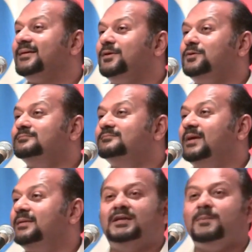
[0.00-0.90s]
you know,
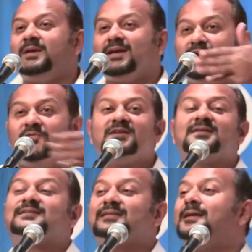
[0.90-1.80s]
and the DPK
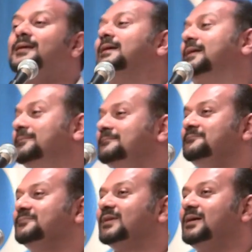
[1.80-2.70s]
helpers are standing there,
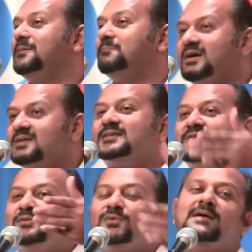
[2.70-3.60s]
right? Burgers
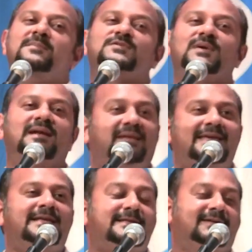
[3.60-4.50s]
given to them as well, and
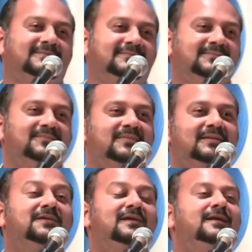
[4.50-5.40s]
they're eating.
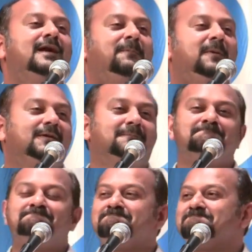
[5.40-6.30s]
They're really happy,
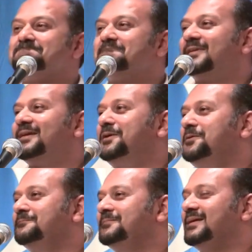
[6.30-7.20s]
you
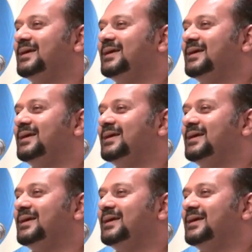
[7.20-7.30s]
know.